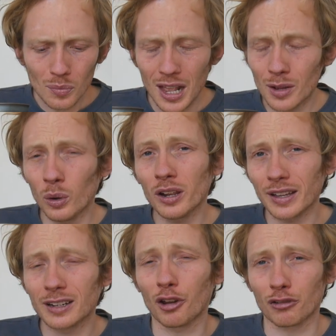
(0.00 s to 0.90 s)
and one of the
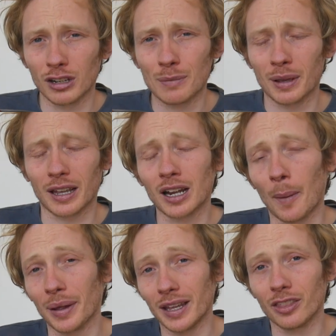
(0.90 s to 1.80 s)
things I was really picking
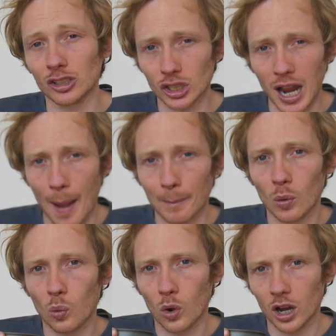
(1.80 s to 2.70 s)
up in the shop
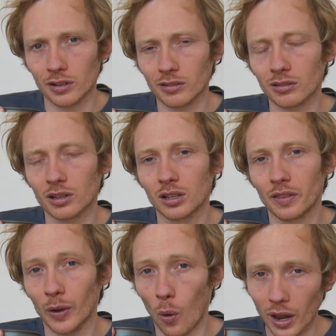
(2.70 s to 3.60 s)
was
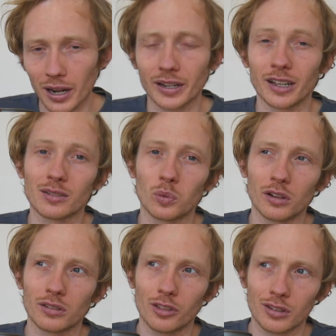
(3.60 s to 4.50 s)
the oiliness,
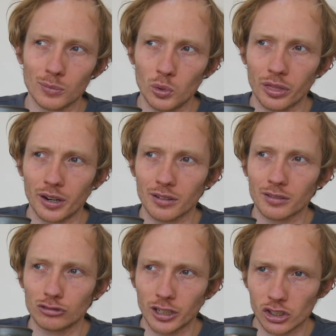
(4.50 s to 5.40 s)
was the smoothness,
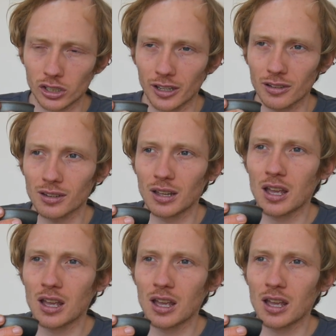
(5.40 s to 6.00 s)
the richness.